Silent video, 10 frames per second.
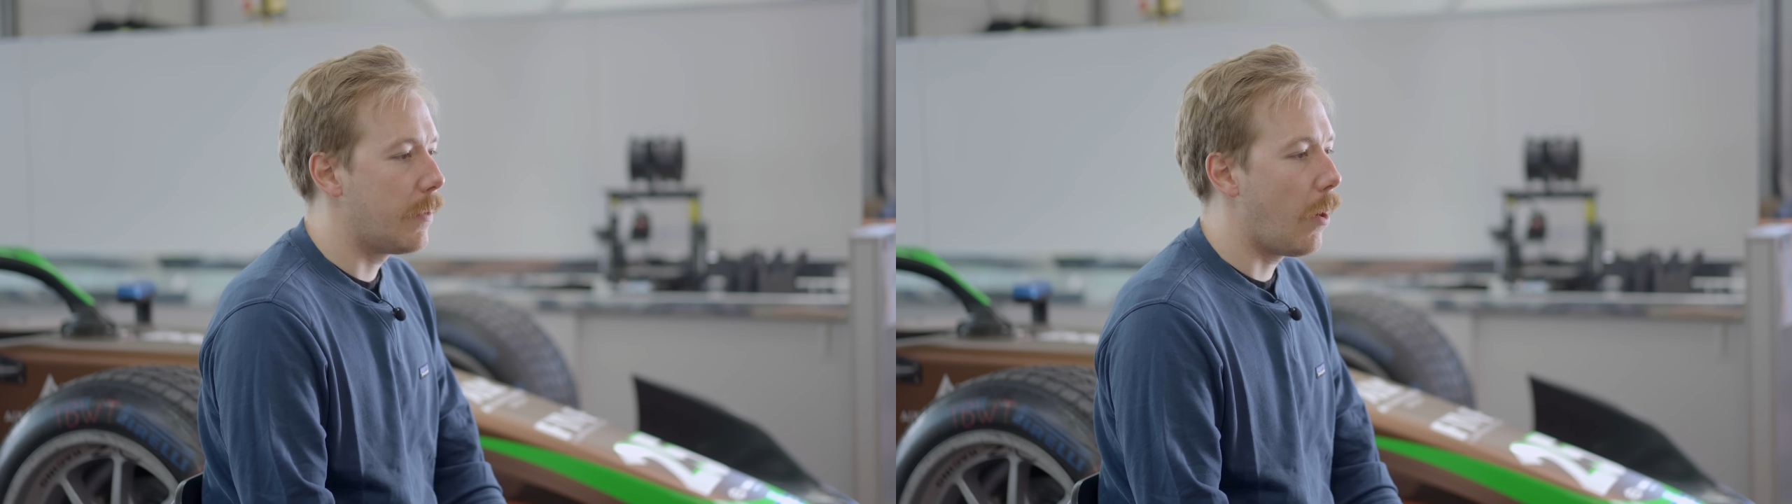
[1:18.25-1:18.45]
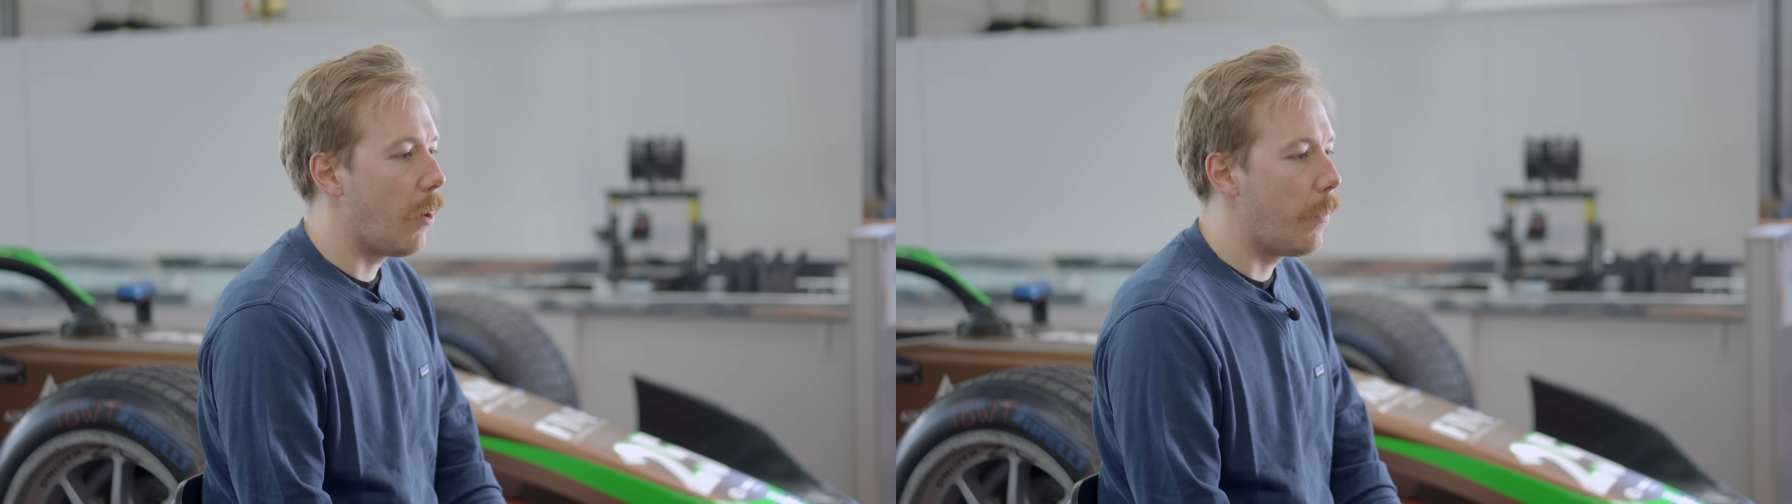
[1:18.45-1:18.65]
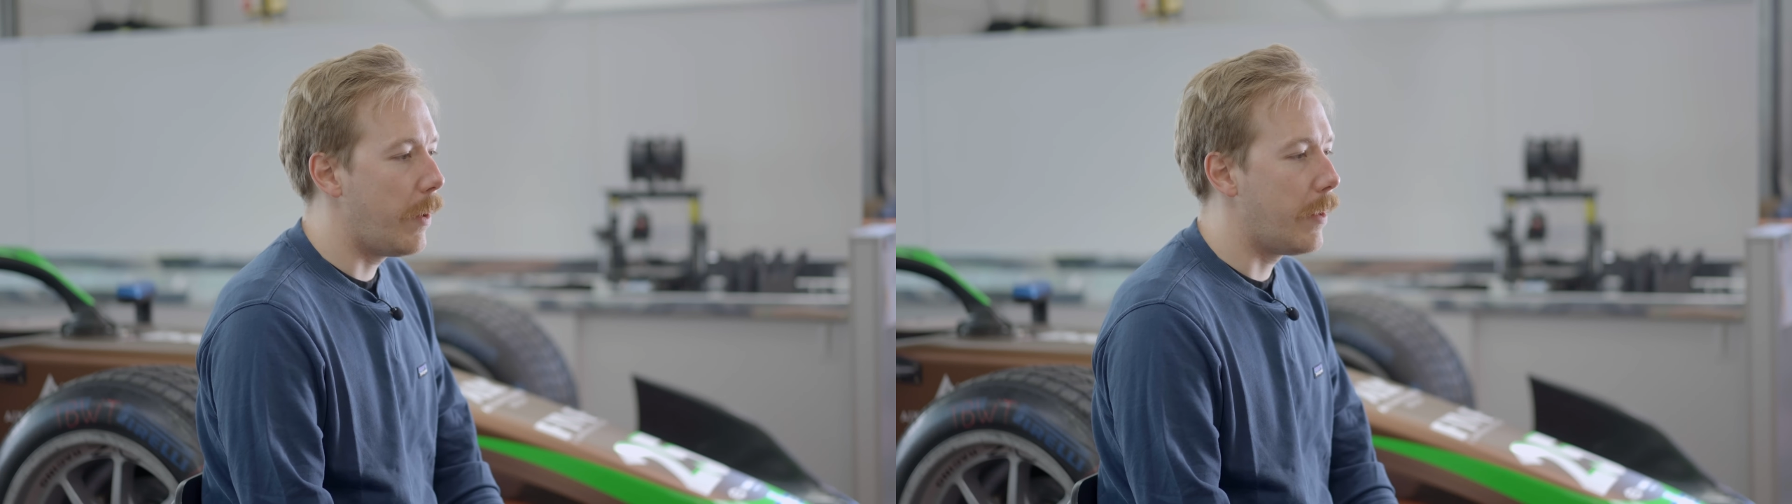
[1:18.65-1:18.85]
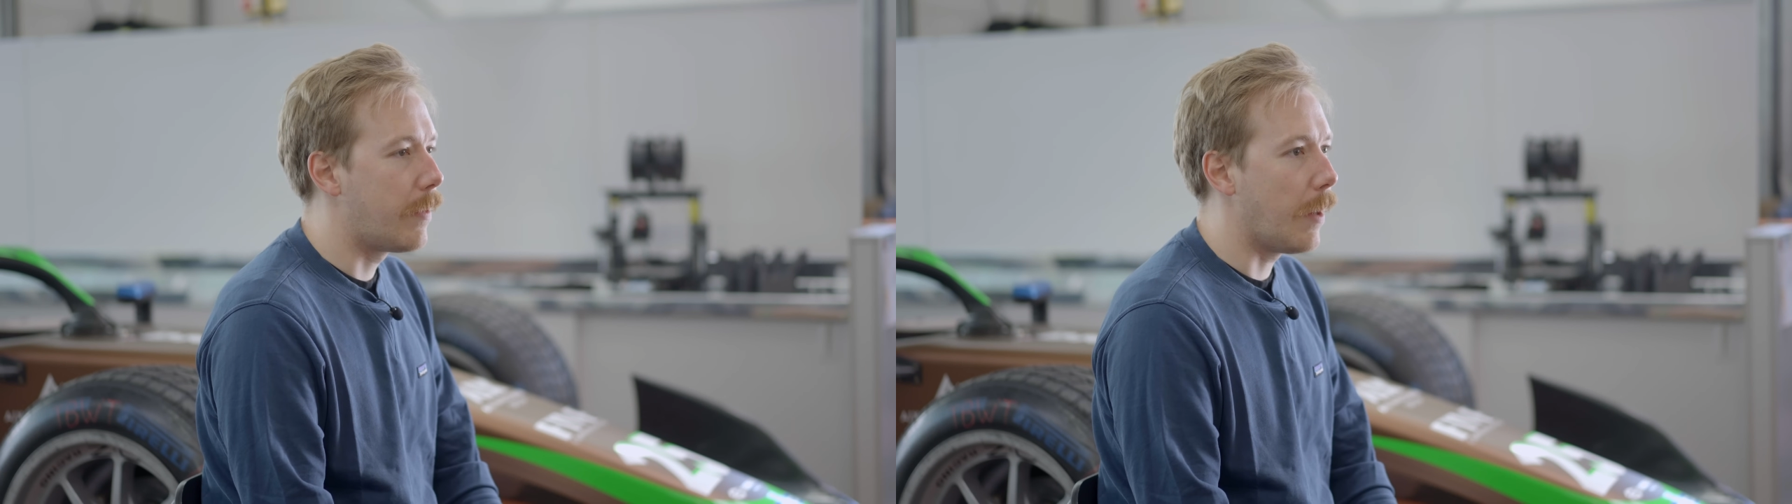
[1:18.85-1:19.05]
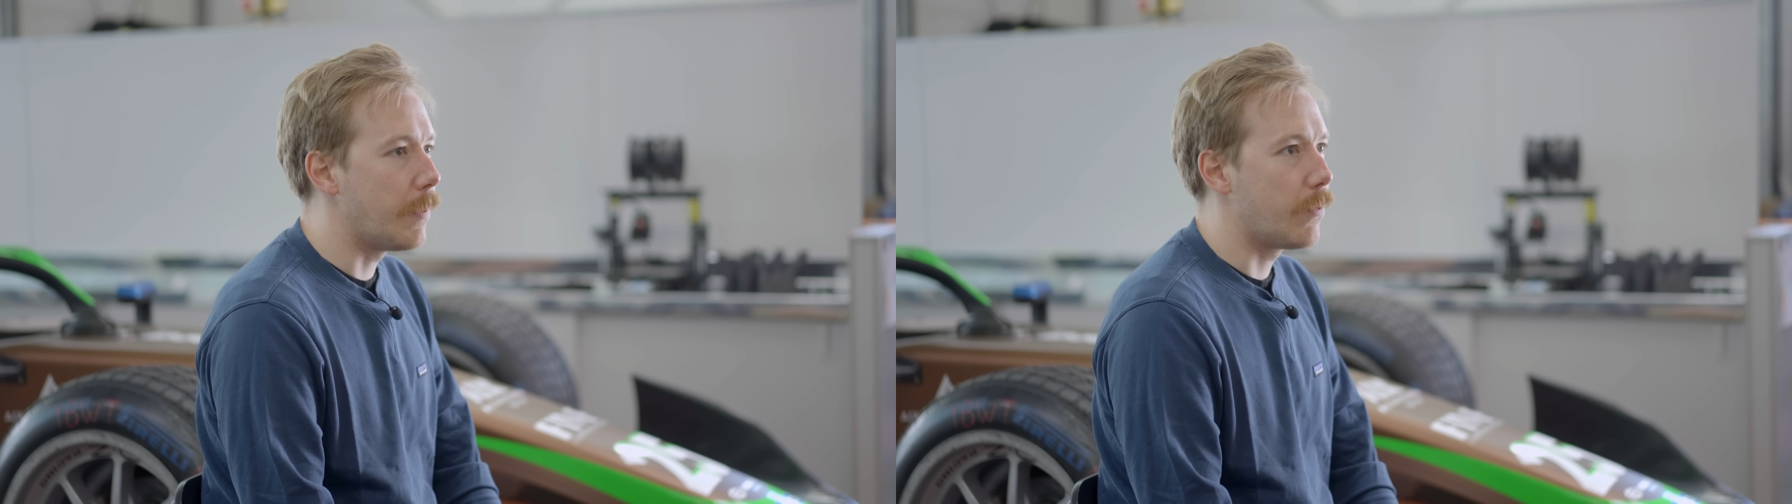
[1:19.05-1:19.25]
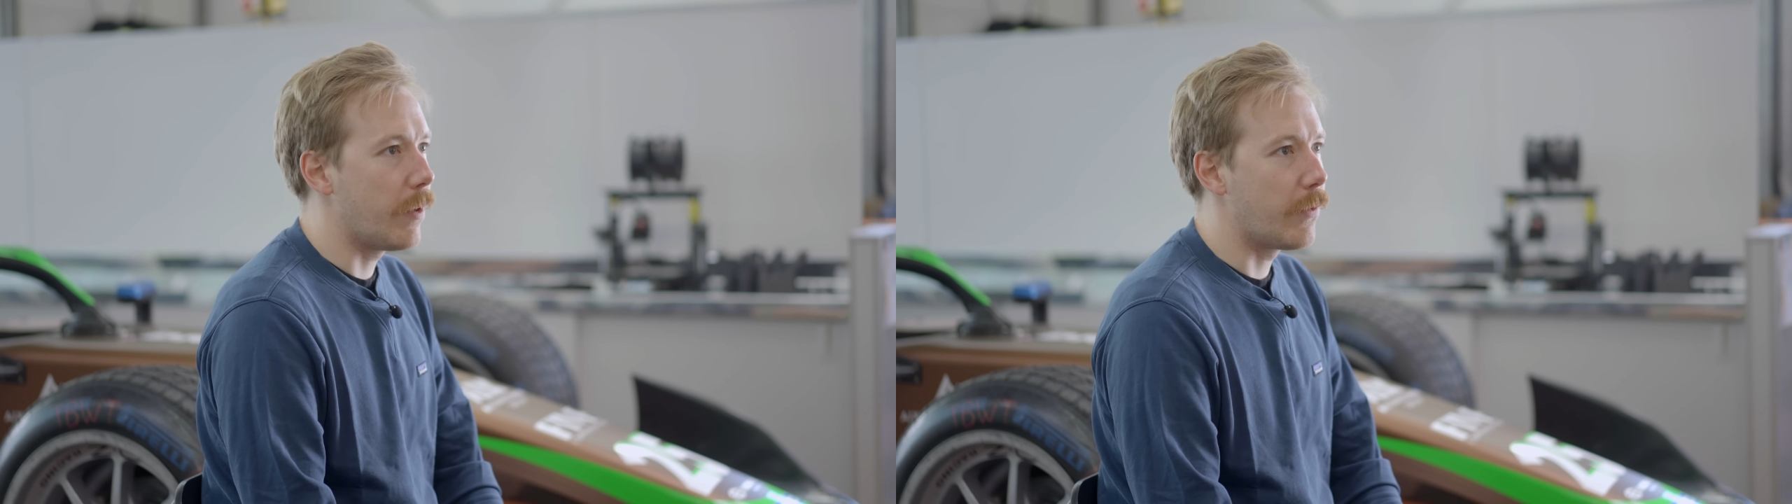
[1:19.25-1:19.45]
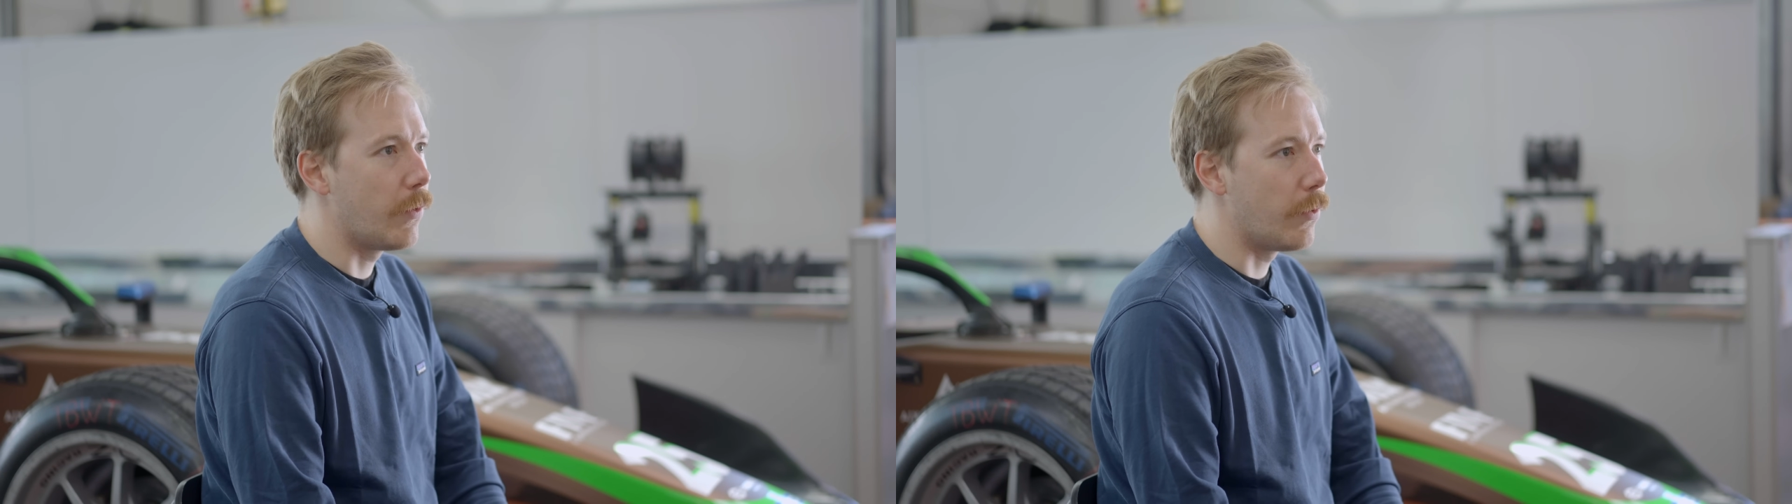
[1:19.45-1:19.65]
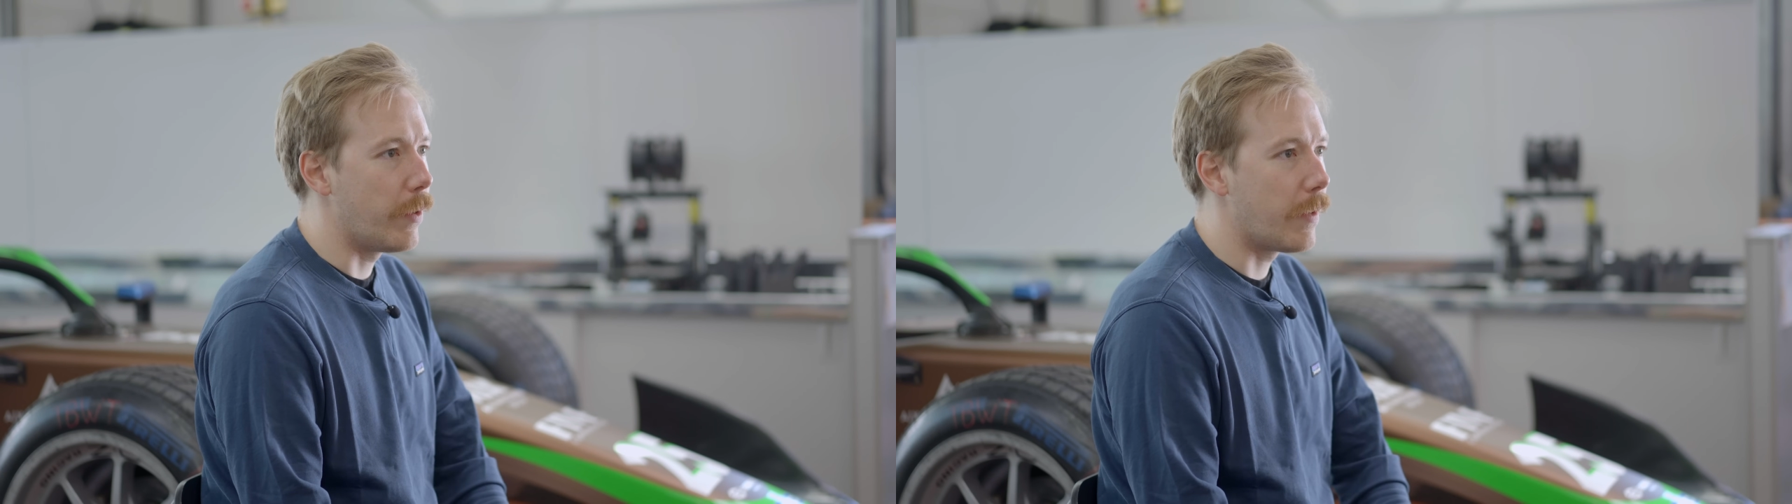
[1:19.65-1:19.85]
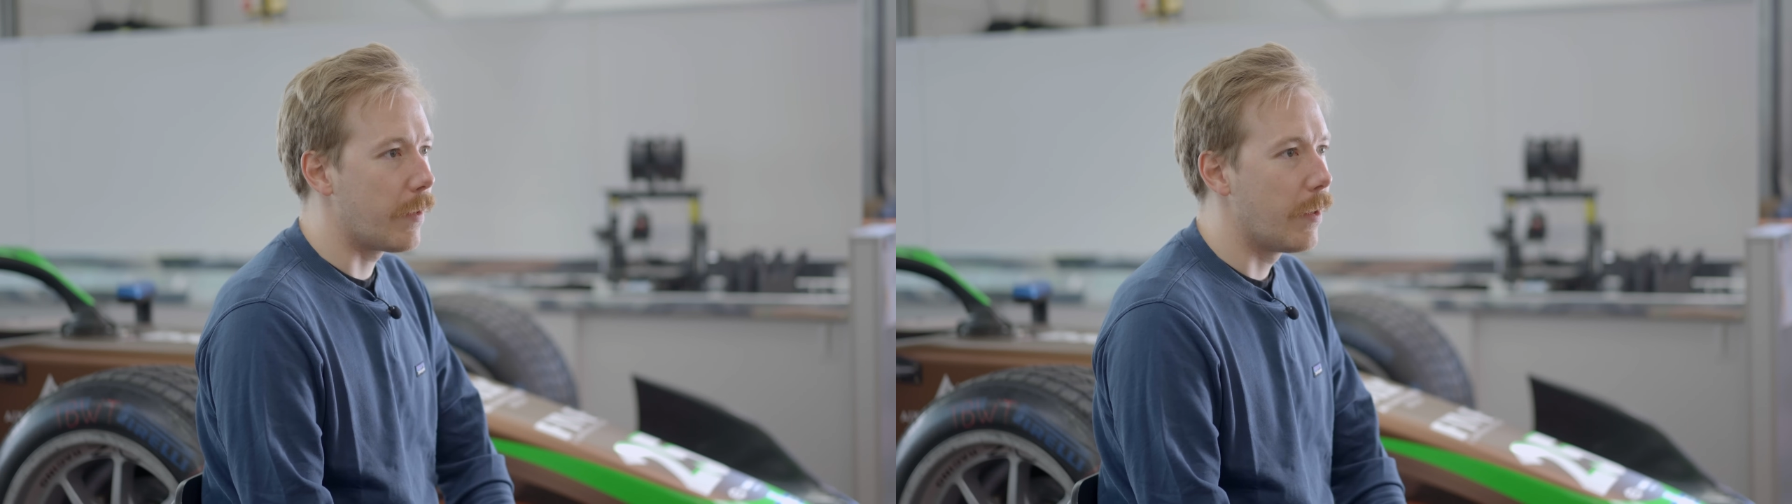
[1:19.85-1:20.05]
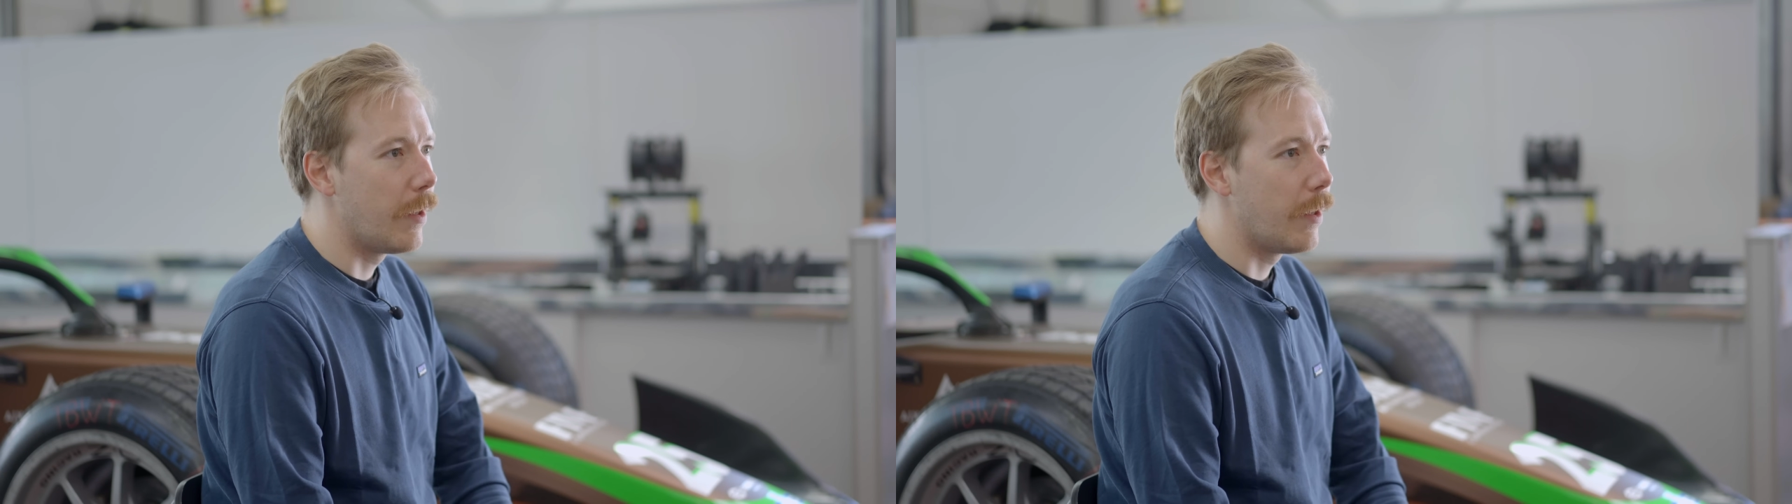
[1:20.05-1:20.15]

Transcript: how many times we have to do it.